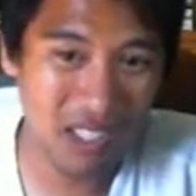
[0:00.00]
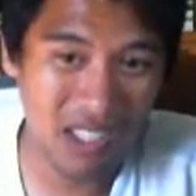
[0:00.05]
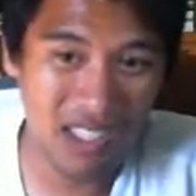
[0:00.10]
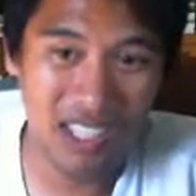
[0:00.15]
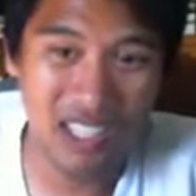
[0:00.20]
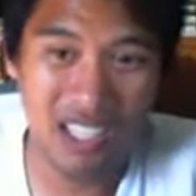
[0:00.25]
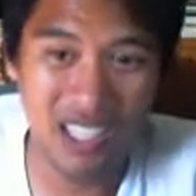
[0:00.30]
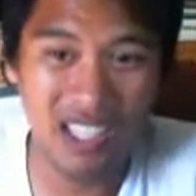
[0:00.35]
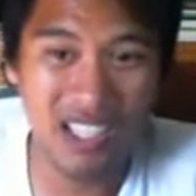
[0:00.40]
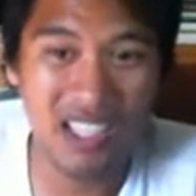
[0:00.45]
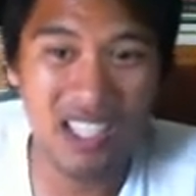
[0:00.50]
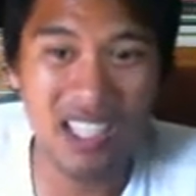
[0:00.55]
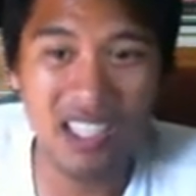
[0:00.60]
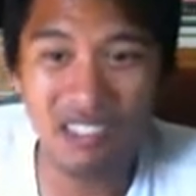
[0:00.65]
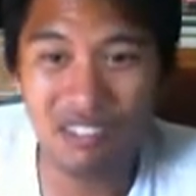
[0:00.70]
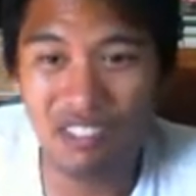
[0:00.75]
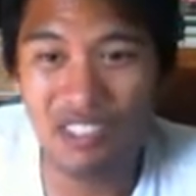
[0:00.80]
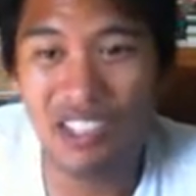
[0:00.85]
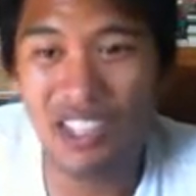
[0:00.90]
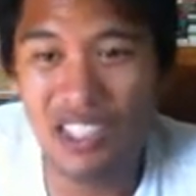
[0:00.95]
But I,
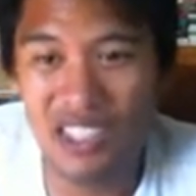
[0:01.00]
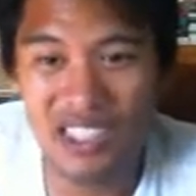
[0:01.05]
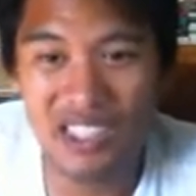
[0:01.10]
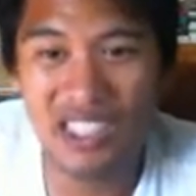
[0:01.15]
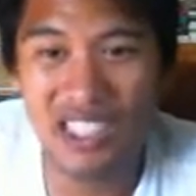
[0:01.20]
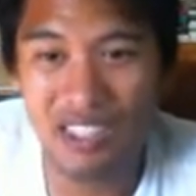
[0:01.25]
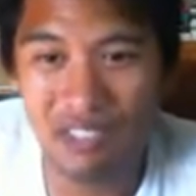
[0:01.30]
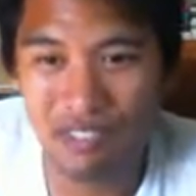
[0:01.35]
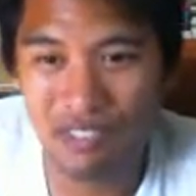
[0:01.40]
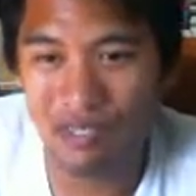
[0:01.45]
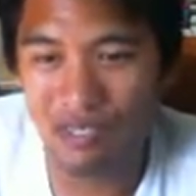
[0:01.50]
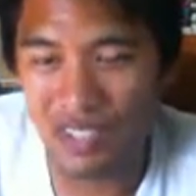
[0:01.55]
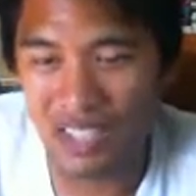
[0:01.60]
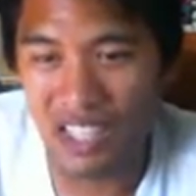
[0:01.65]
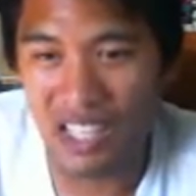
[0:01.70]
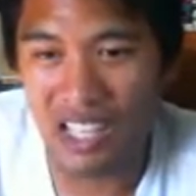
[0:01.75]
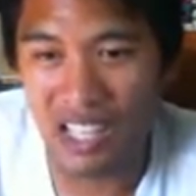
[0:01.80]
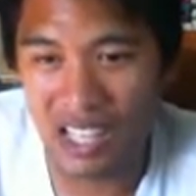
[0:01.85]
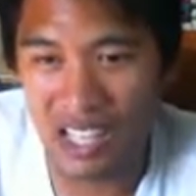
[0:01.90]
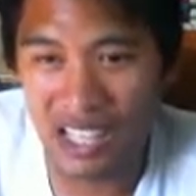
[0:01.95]
like what I see from
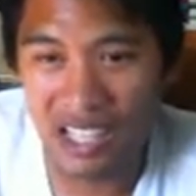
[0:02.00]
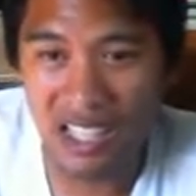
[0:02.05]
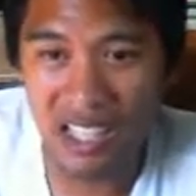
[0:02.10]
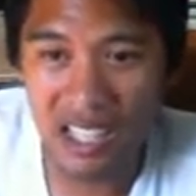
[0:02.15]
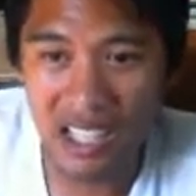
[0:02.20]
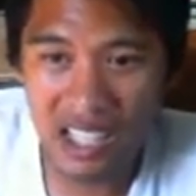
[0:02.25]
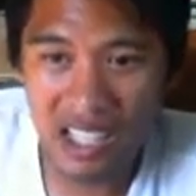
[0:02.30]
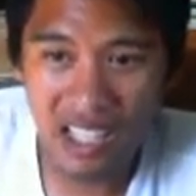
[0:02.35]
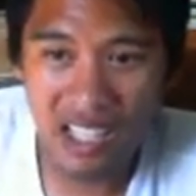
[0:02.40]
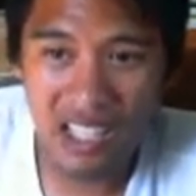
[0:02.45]
the guy.